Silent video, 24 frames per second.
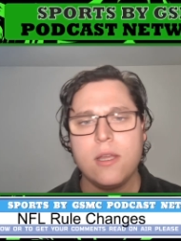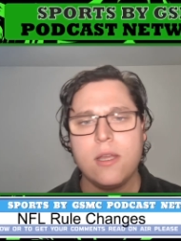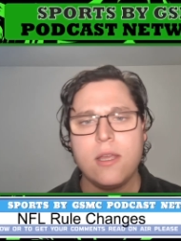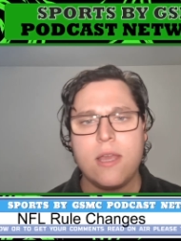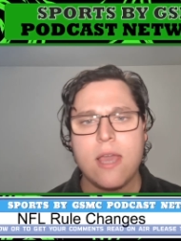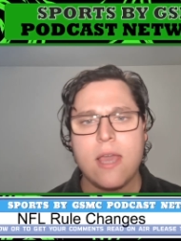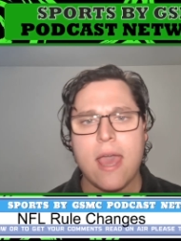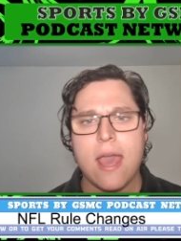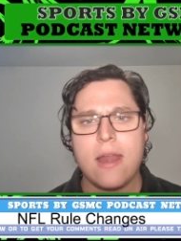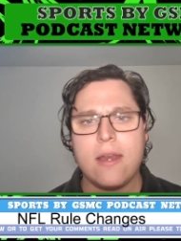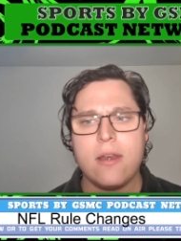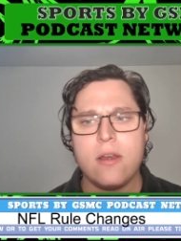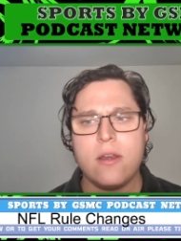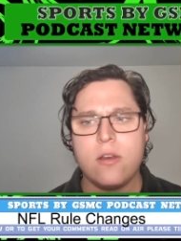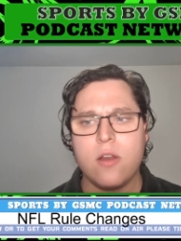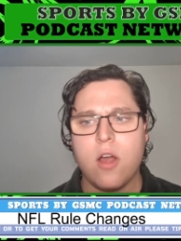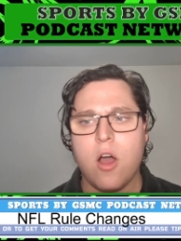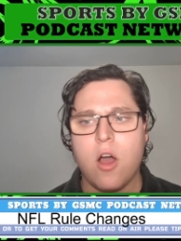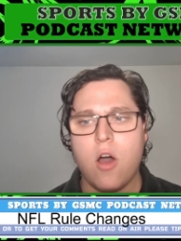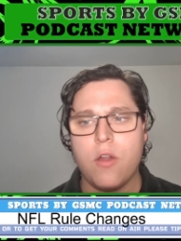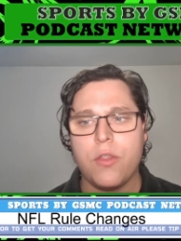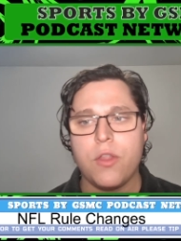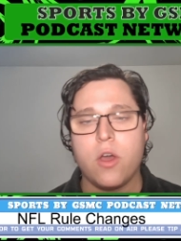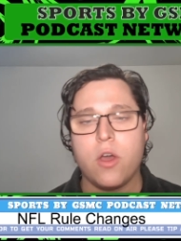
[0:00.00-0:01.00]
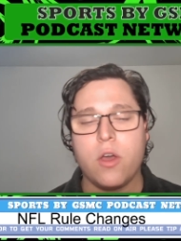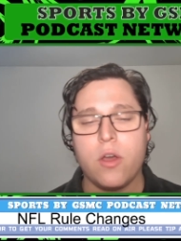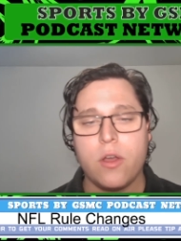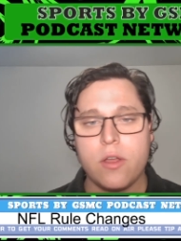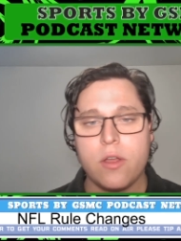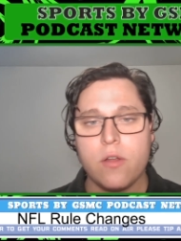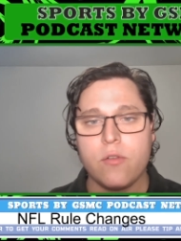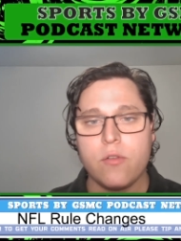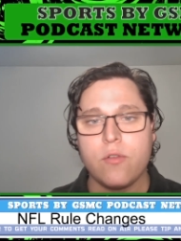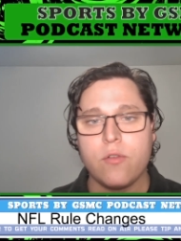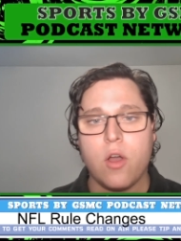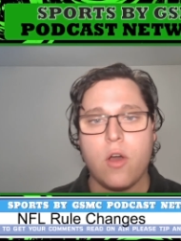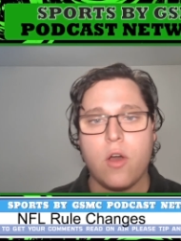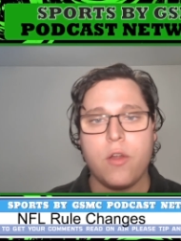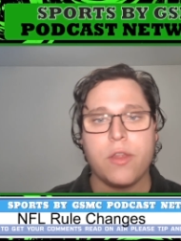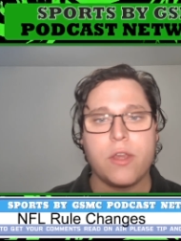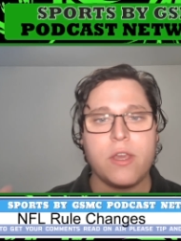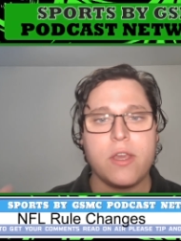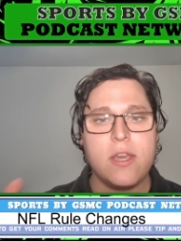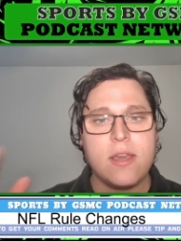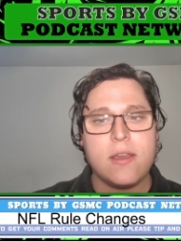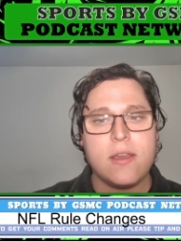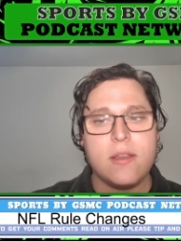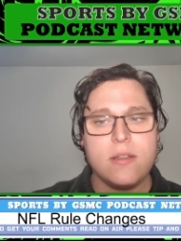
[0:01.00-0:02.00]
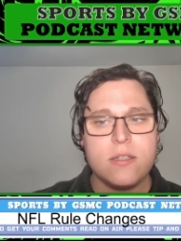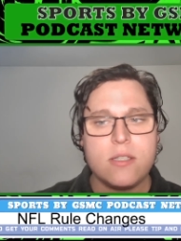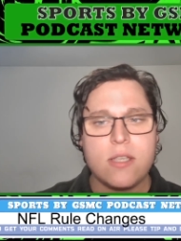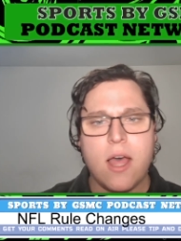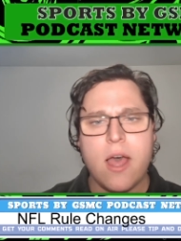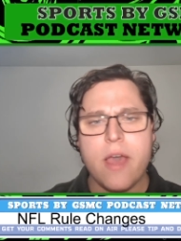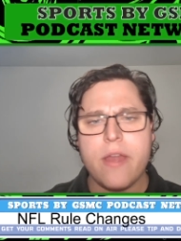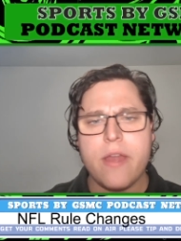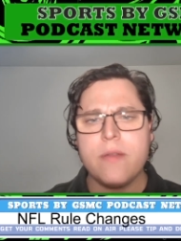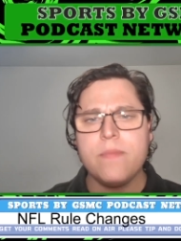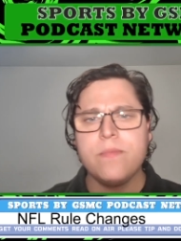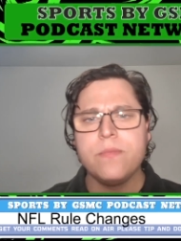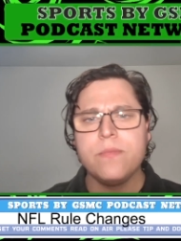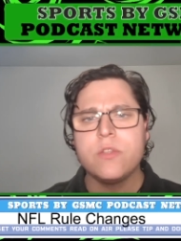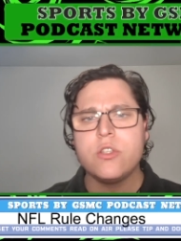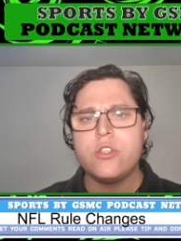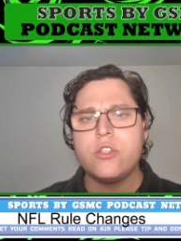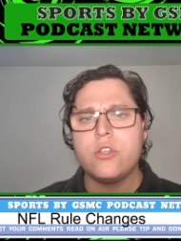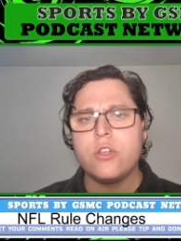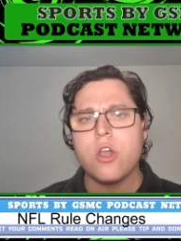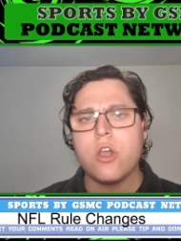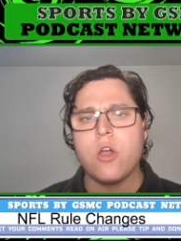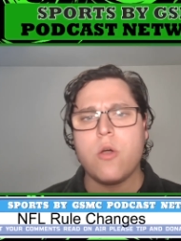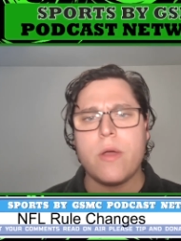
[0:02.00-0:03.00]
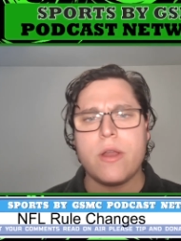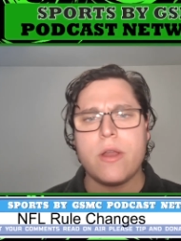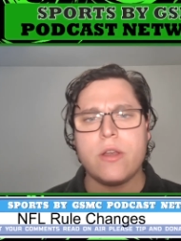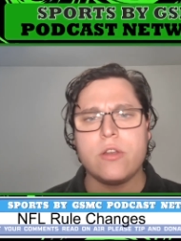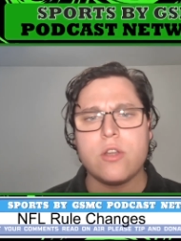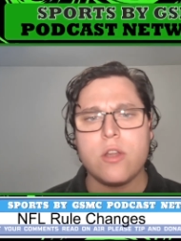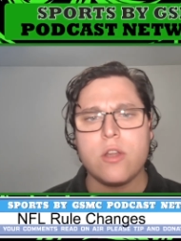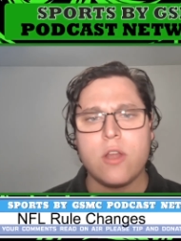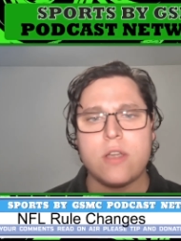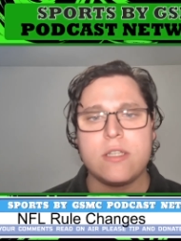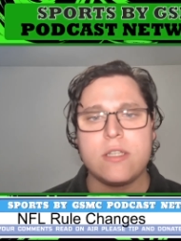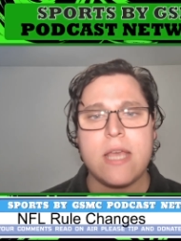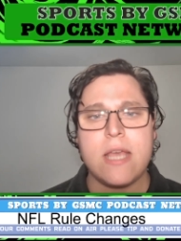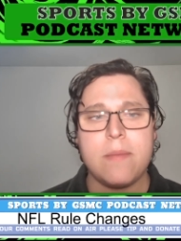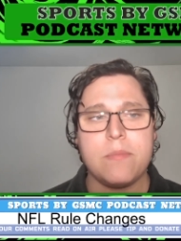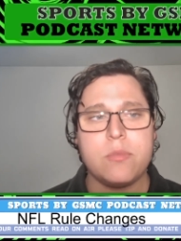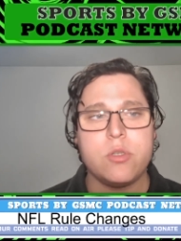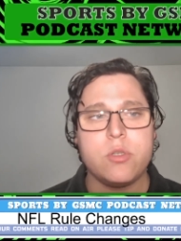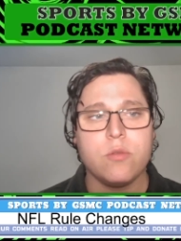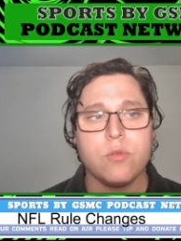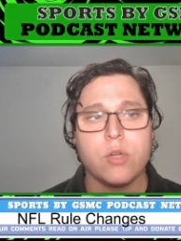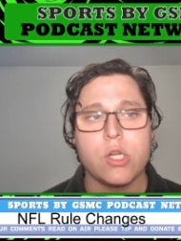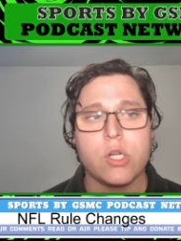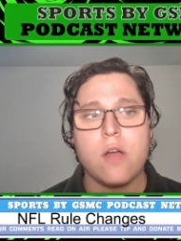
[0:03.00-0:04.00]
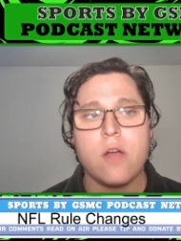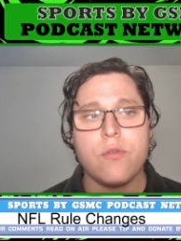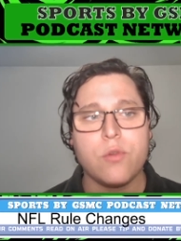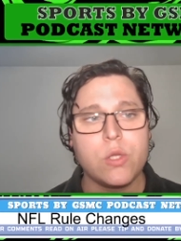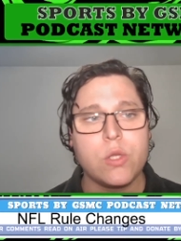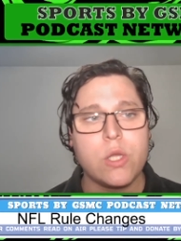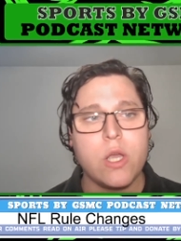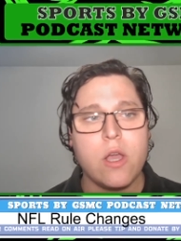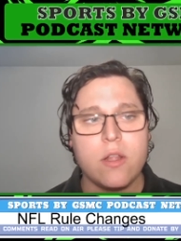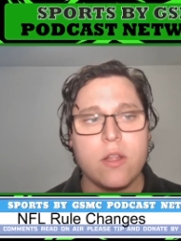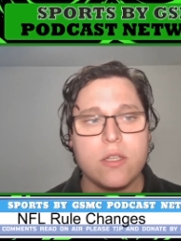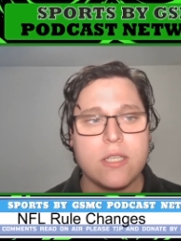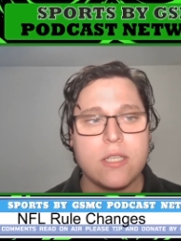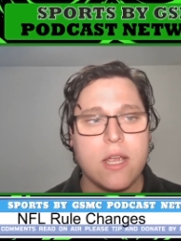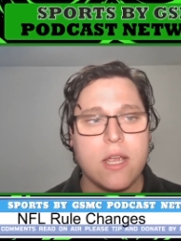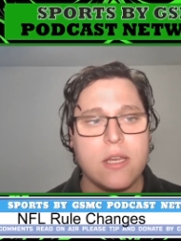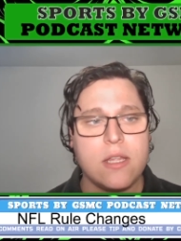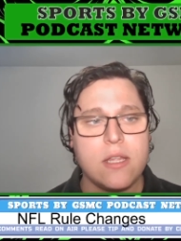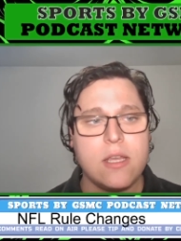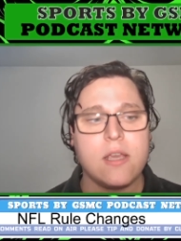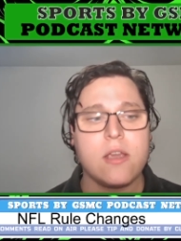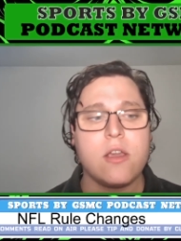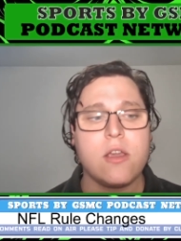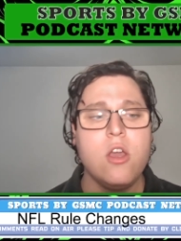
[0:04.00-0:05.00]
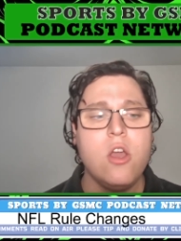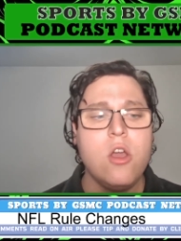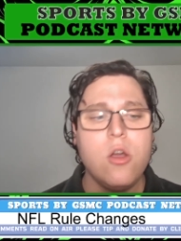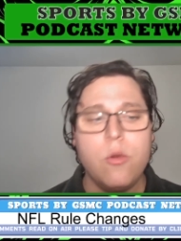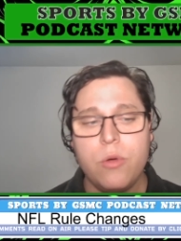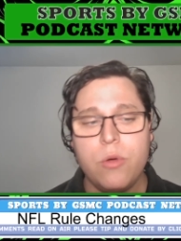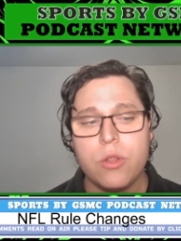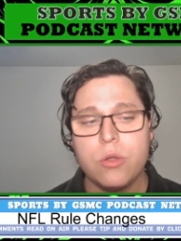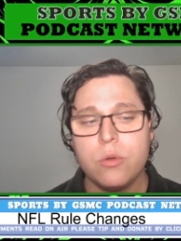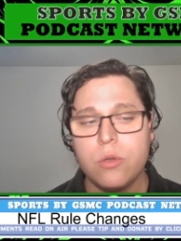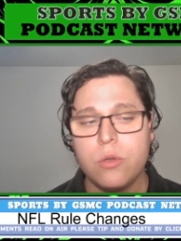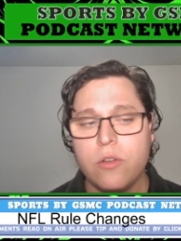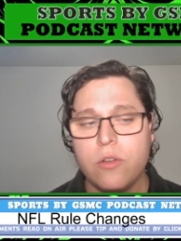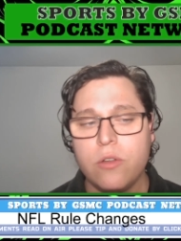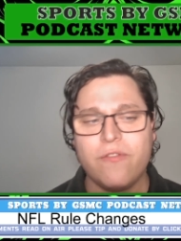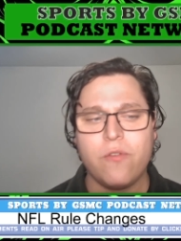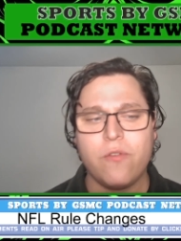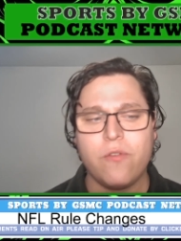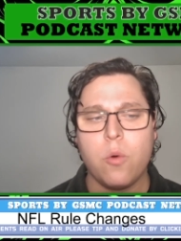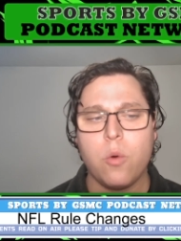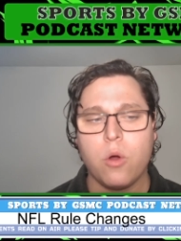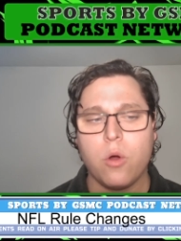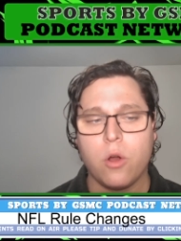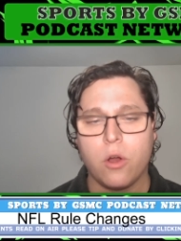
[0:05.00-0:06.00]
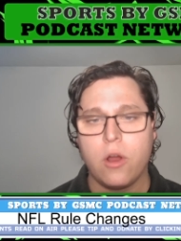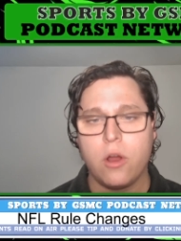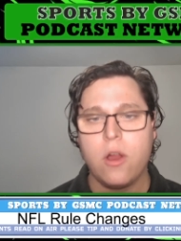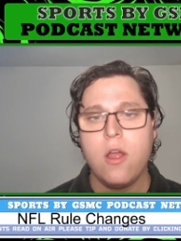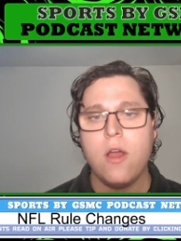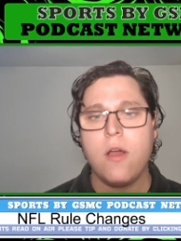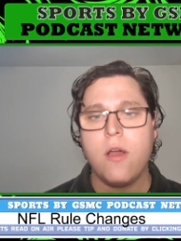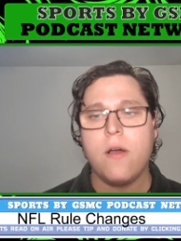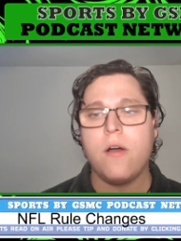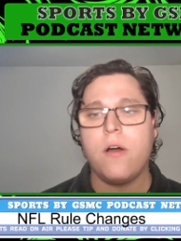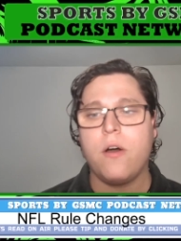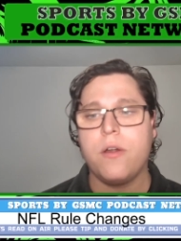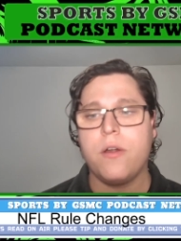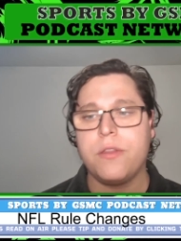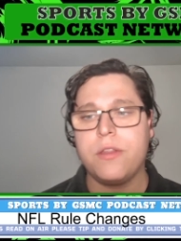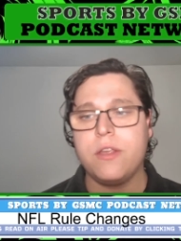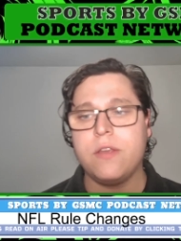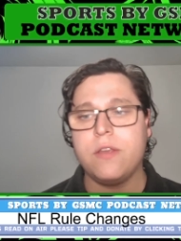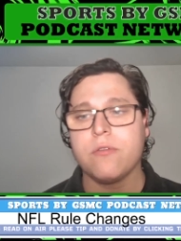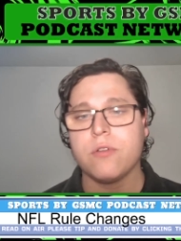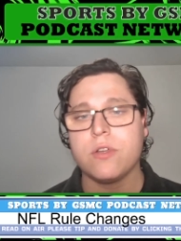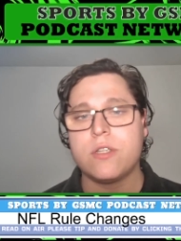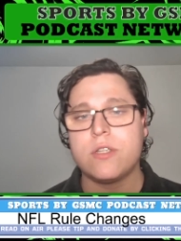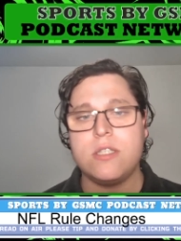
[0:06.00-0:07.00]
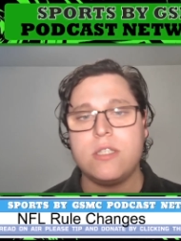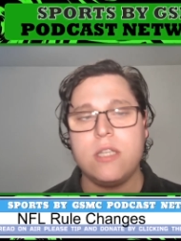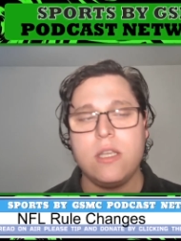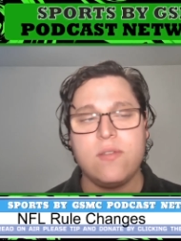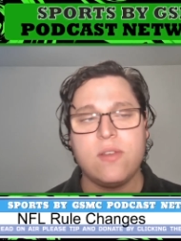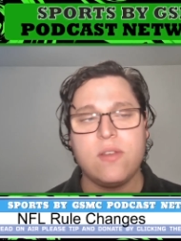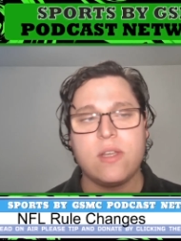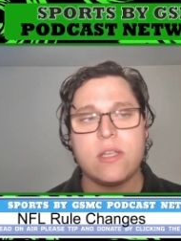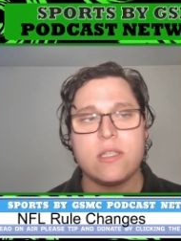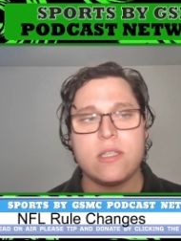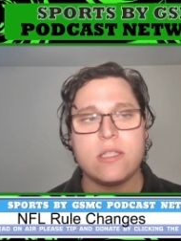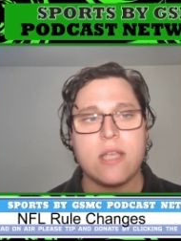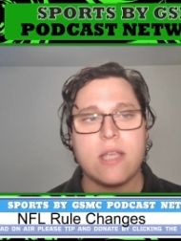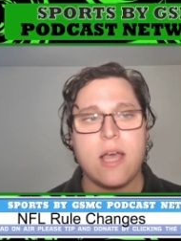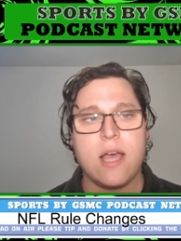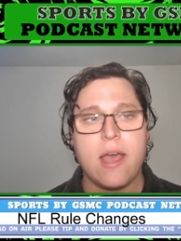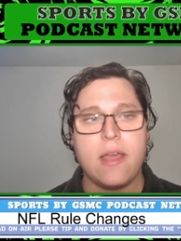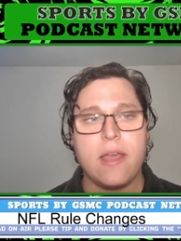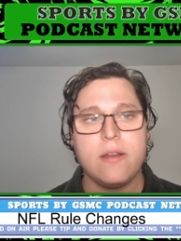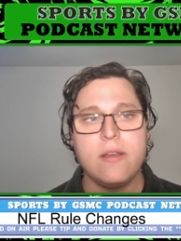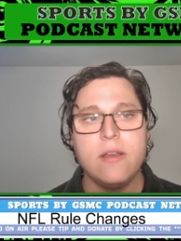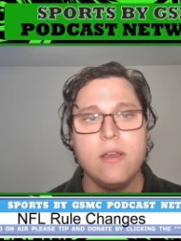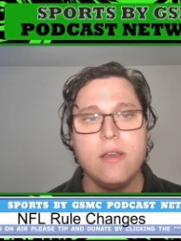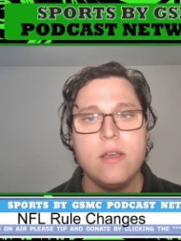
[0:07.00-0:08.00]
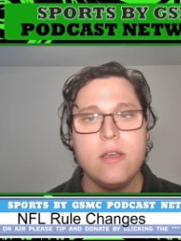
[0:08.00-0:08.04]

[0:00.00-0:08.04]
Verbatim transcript: get on the on the kicking side to go and attempt to recover the onside kick, with only four on the receiving side.